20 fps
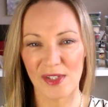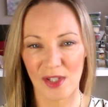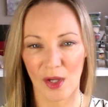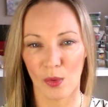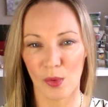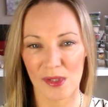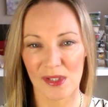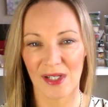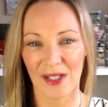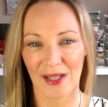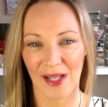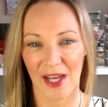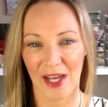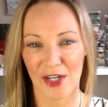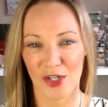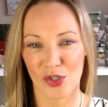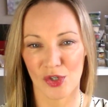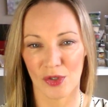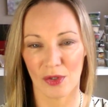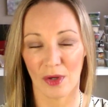so I wasn't
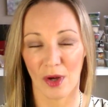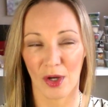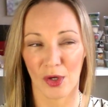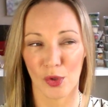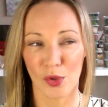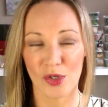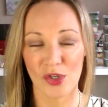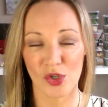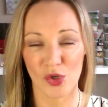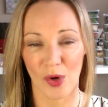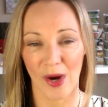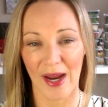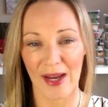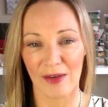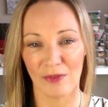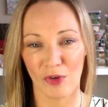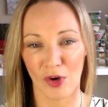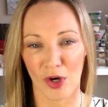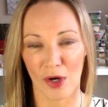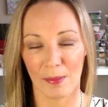allowed to, I couldn't
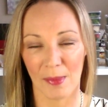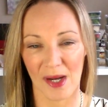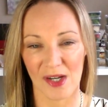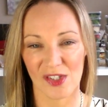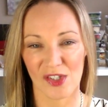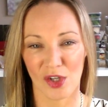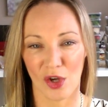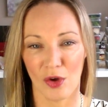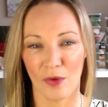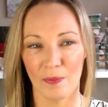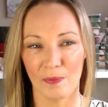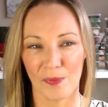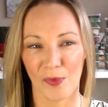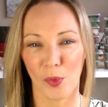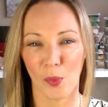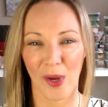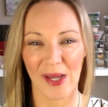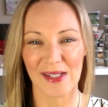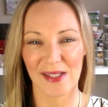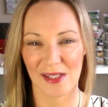train very much, so the
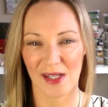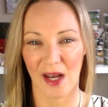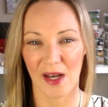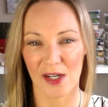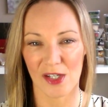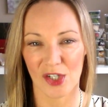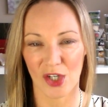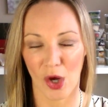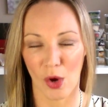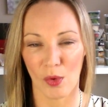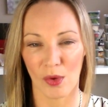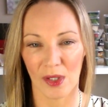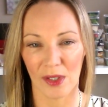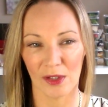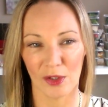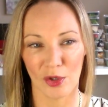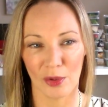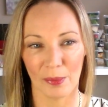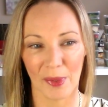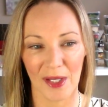weight started to go on a
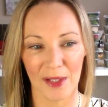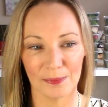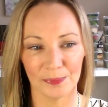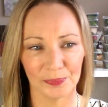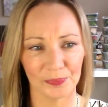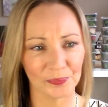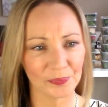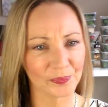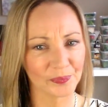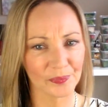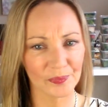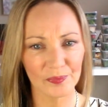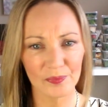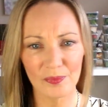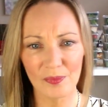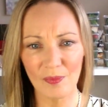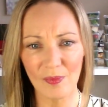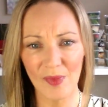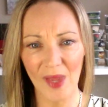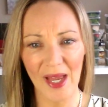little bit.
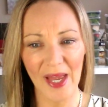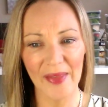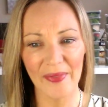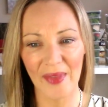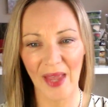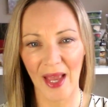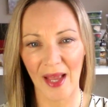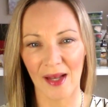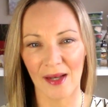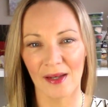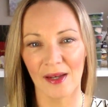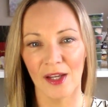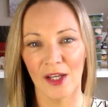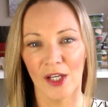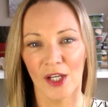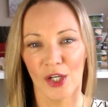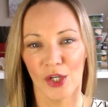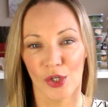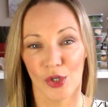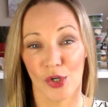And then,
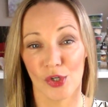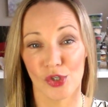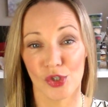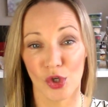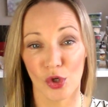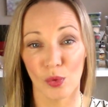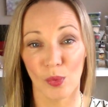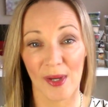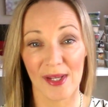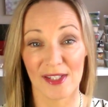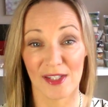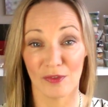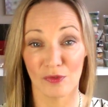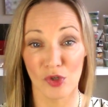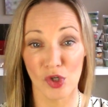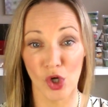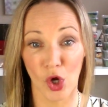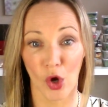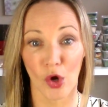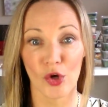2 weeks of
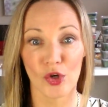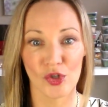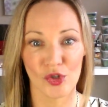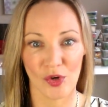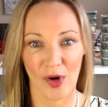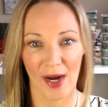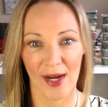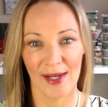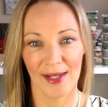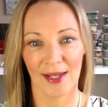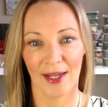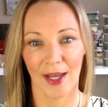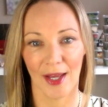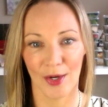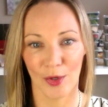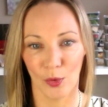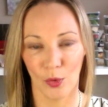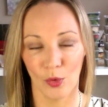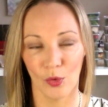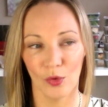no training
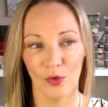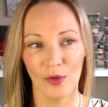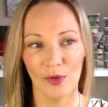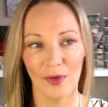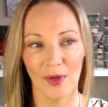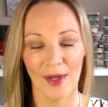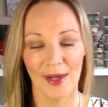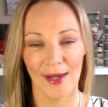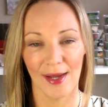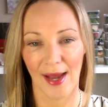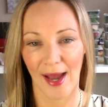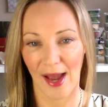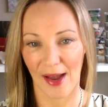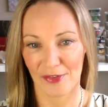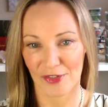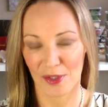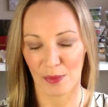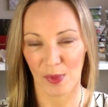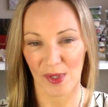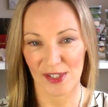at all
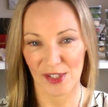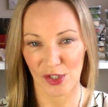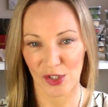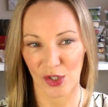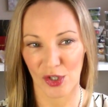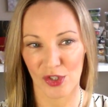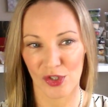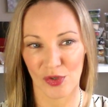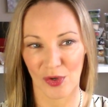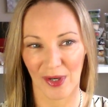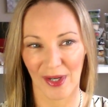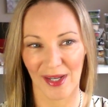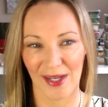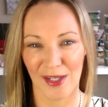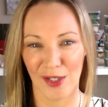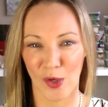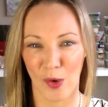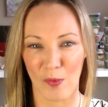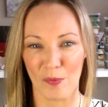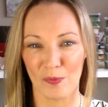after my
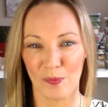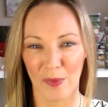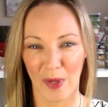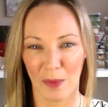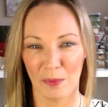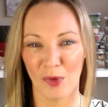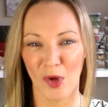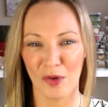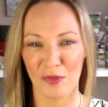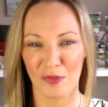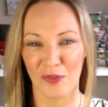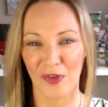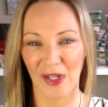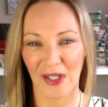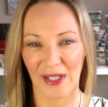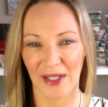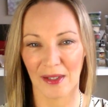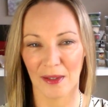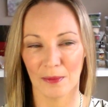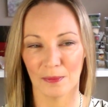surgery, I'm not
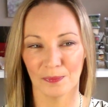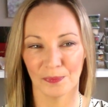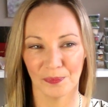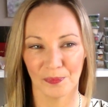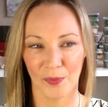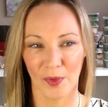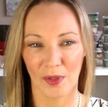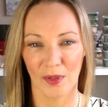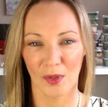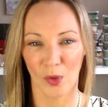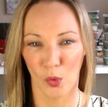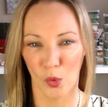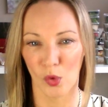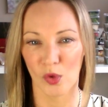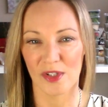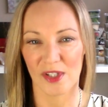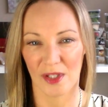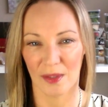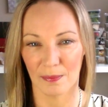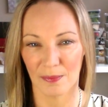feeling
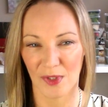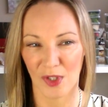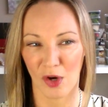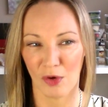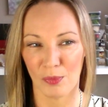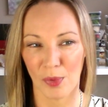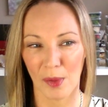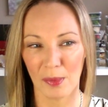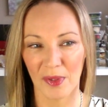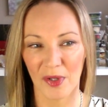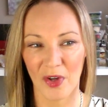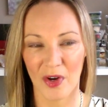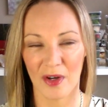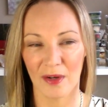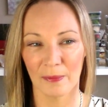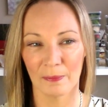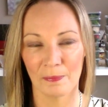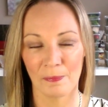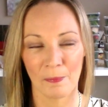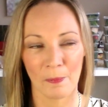awesome. I probably got,